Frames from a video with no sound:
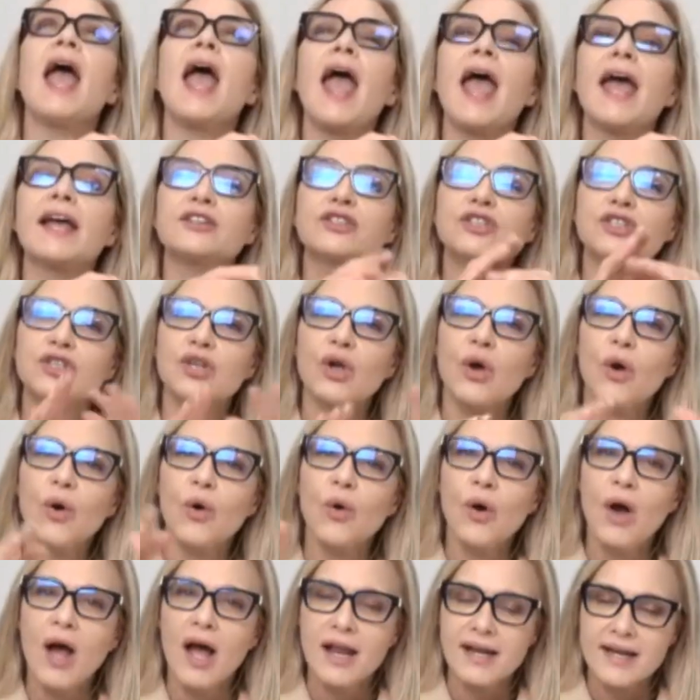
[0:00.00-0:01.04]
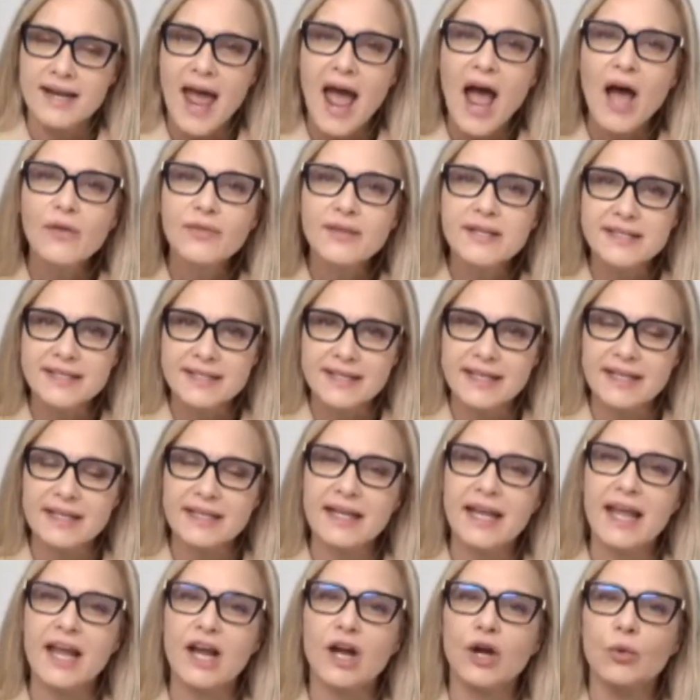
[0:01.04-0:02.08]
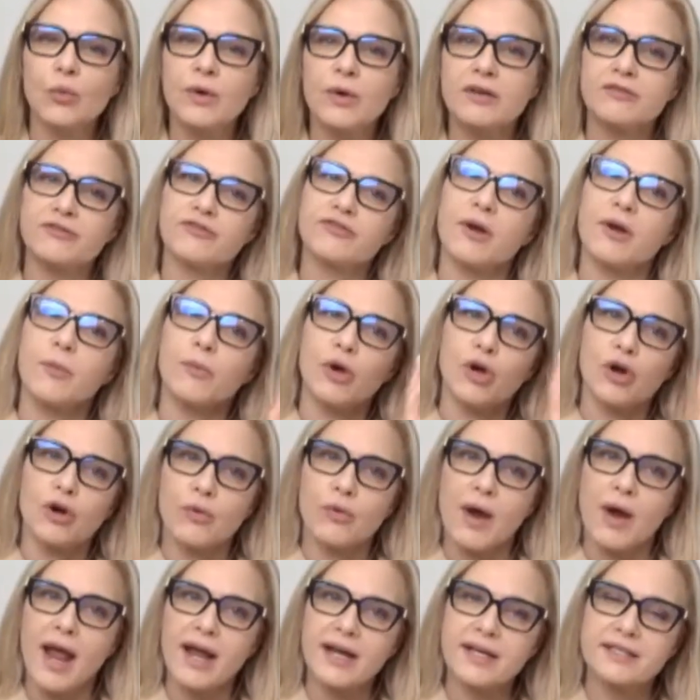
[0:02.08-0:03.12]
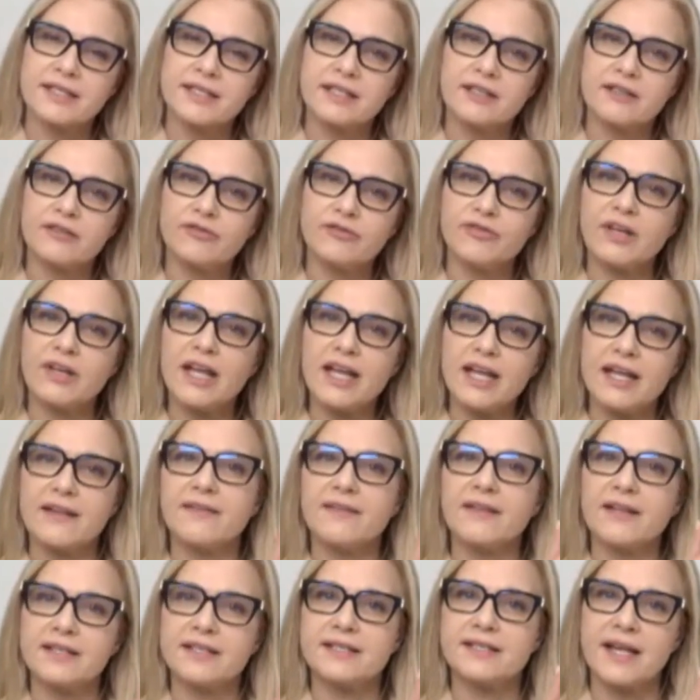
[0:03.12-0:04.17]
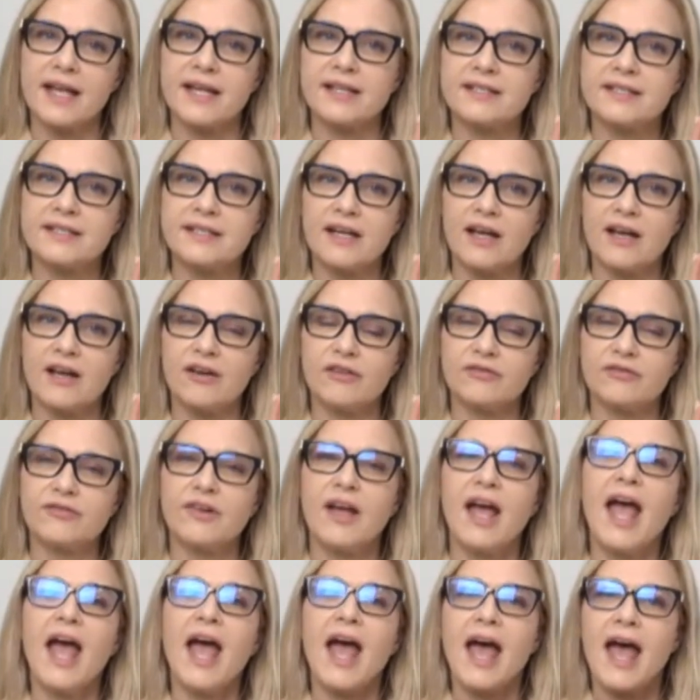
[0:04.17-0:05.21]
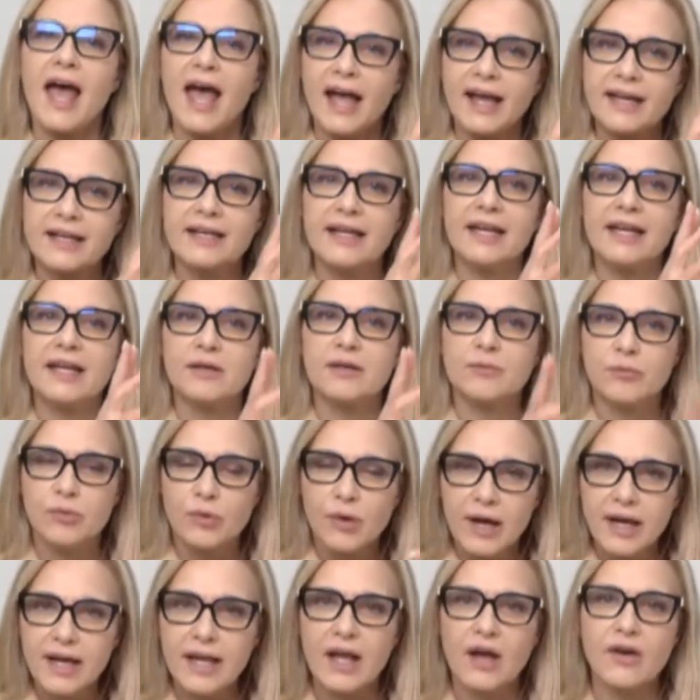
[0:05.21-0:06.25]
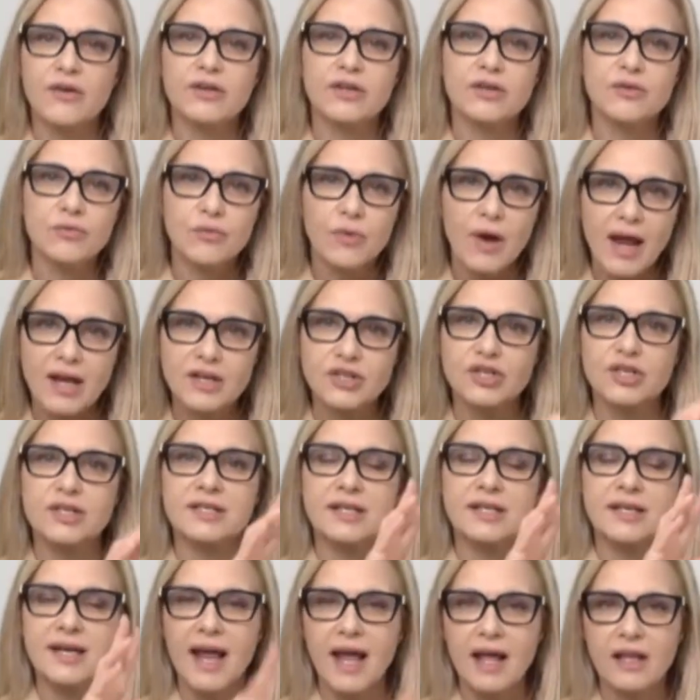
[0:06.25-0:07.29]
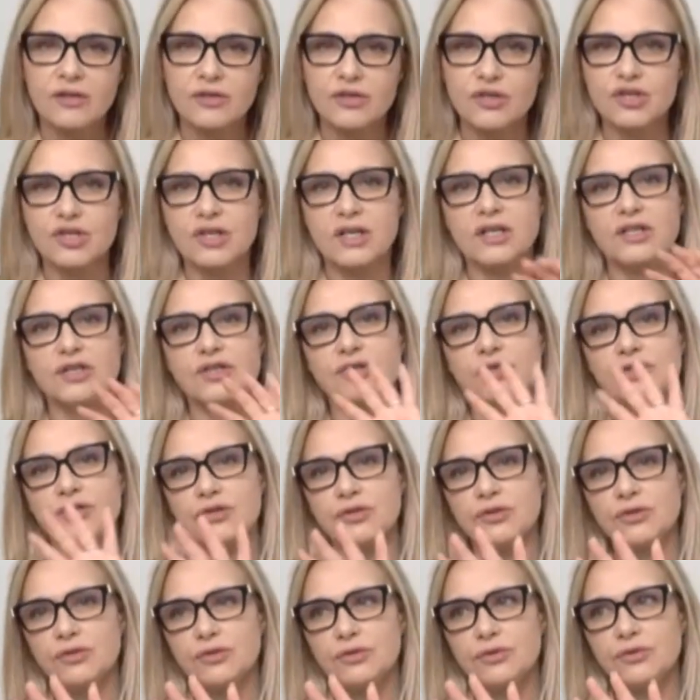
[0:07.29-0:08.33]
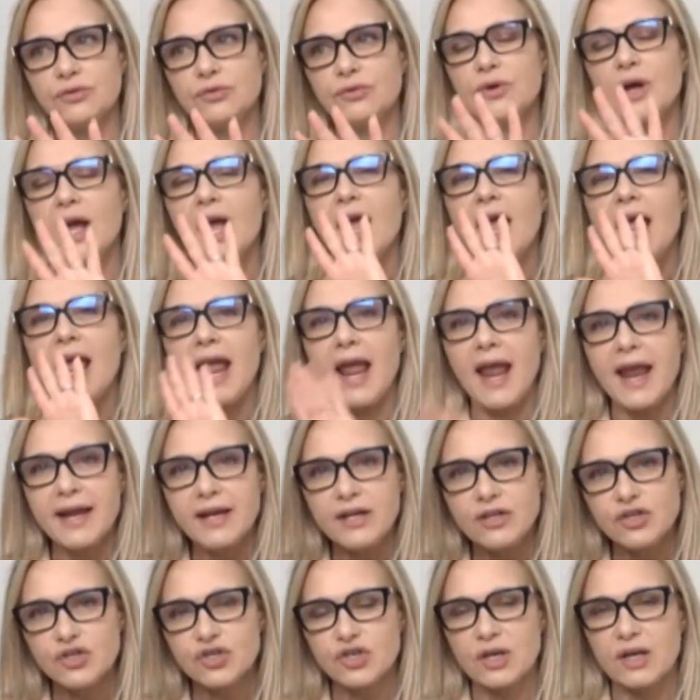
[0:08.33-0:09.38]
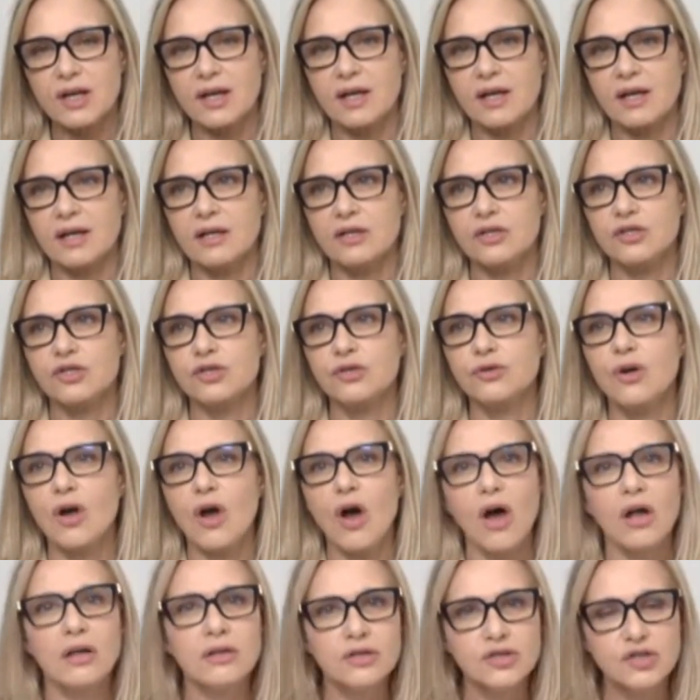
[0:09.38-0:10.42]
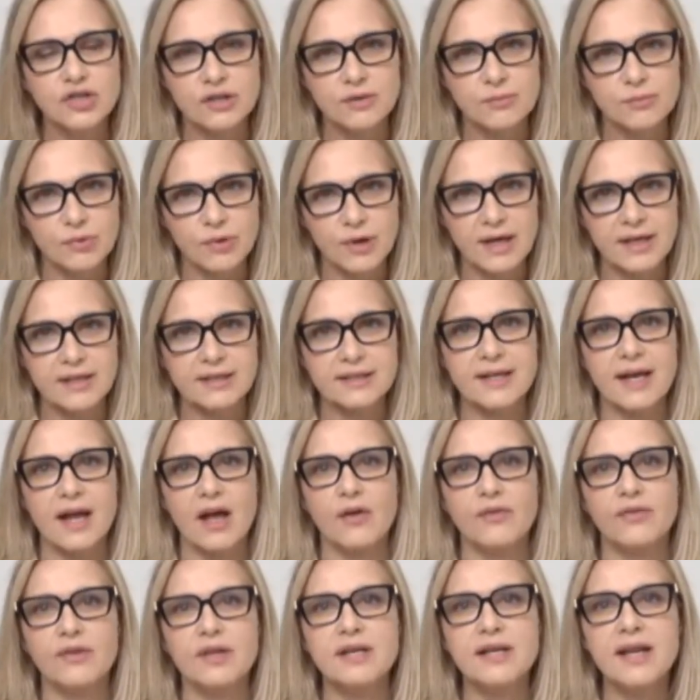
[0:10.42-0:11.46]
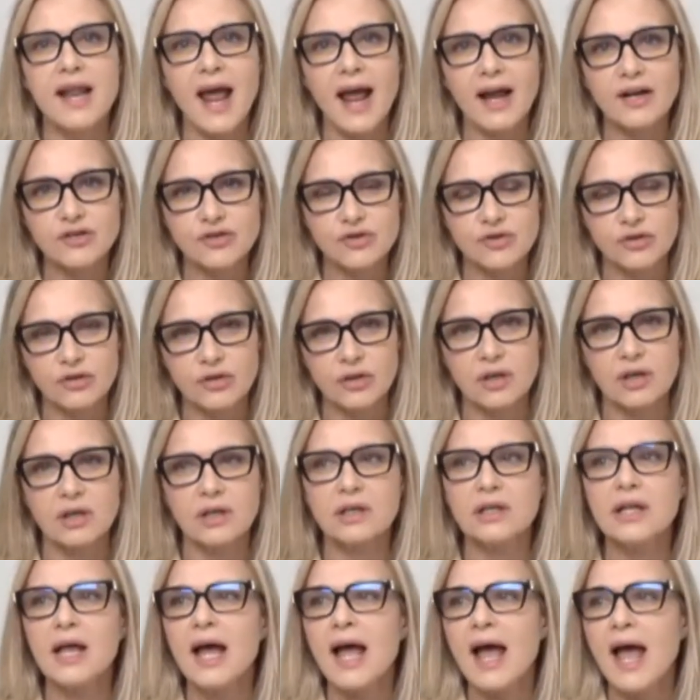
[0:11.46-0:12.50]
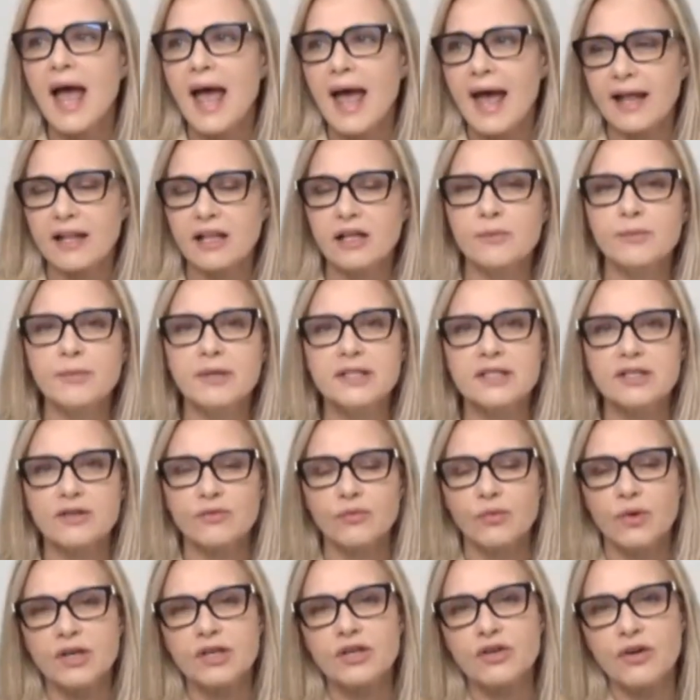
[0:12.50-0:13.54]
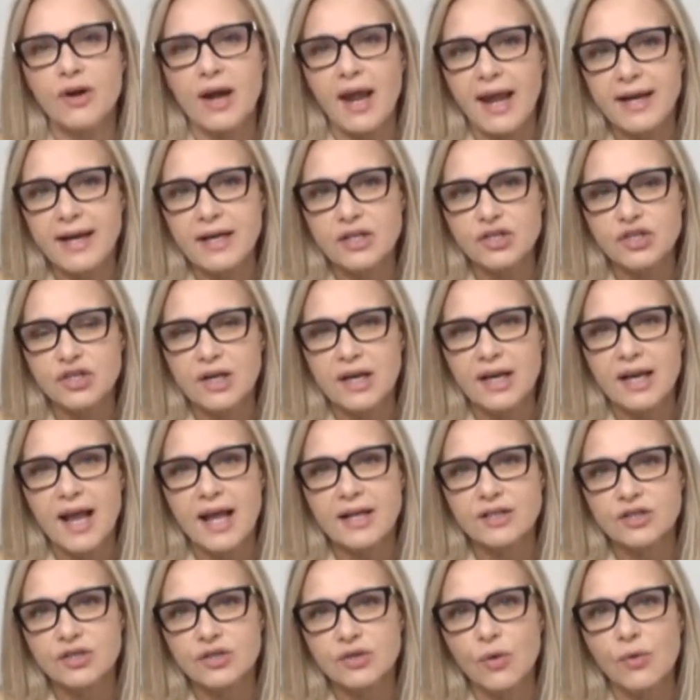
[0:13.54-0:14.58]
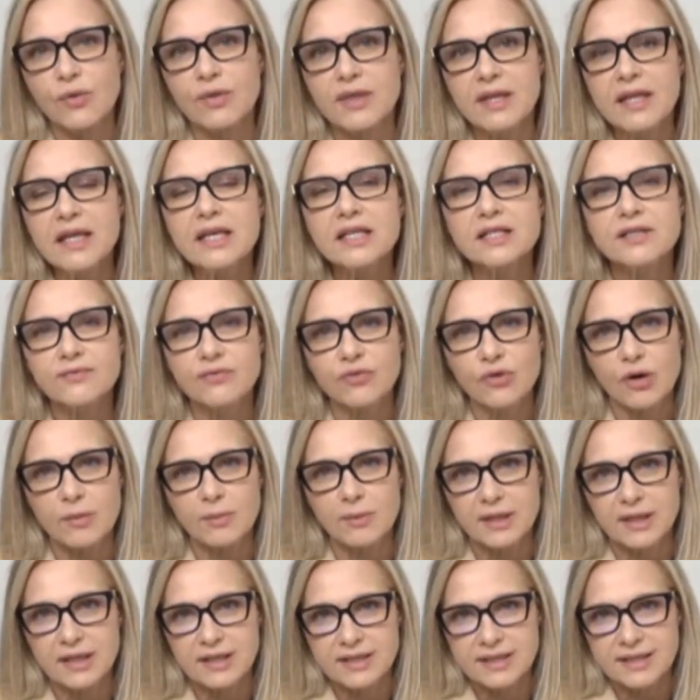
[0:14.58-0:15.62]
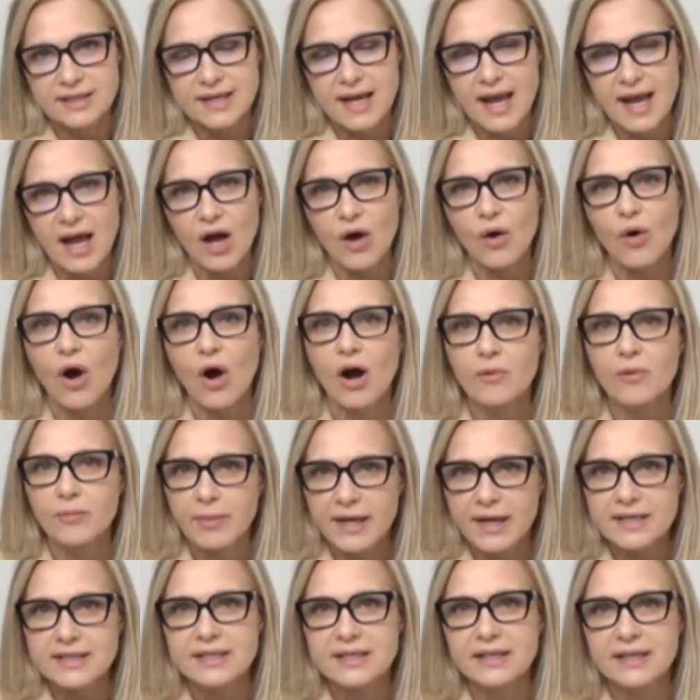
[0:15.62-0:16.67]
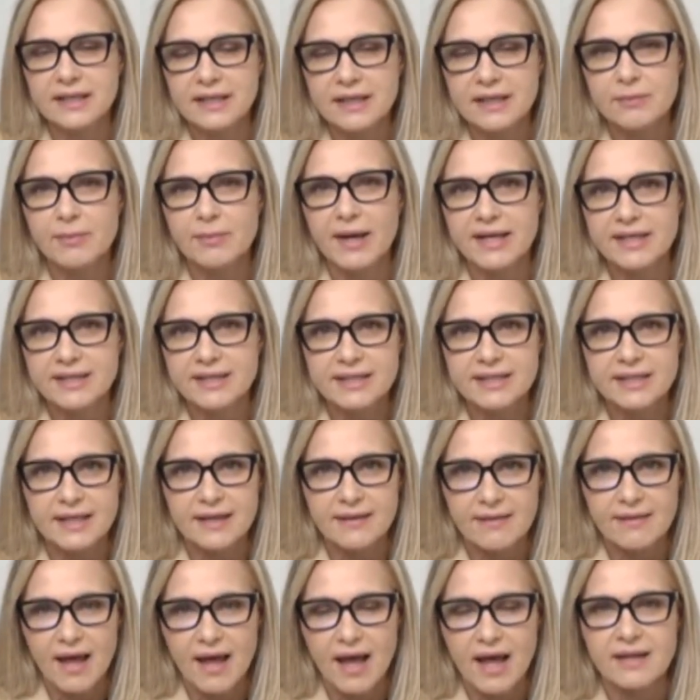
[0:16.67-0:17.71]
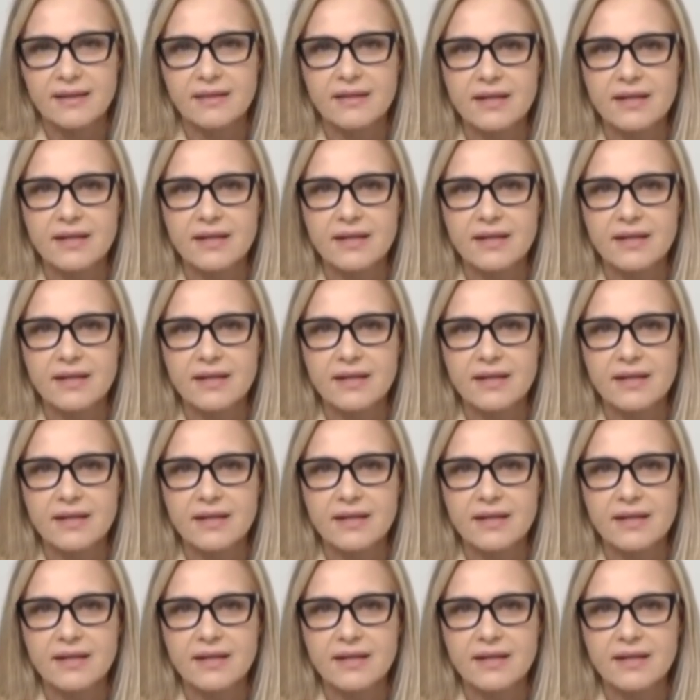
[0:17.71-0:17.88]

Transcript: And so now the skincare went from corrective in the sense of acne and breakout and rashes and allergies to aging, to collagen breakdown, the natural element of when you're aging. And so these formulas now are basically based in that.